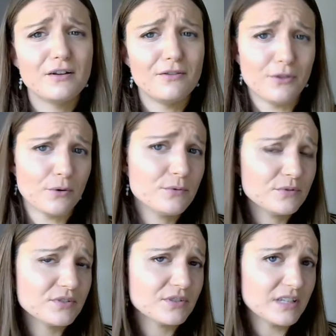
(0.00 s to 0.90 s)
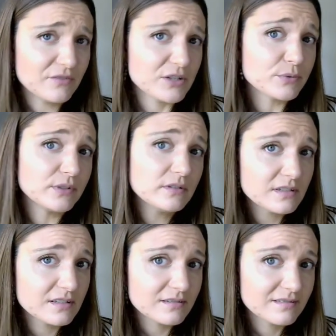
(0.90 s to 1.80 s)
Those
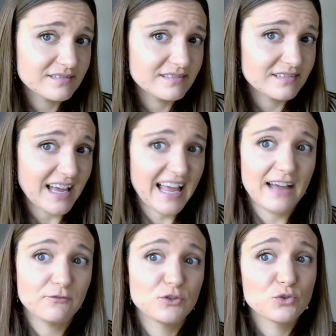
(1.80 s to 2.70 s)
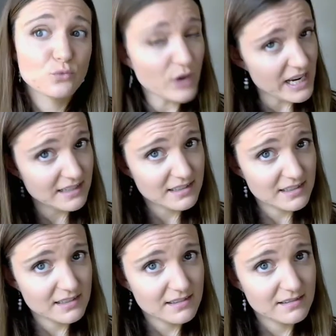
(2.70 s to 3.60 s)
individuals that have
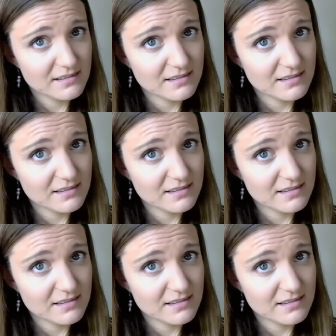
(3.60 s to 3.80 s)
traits,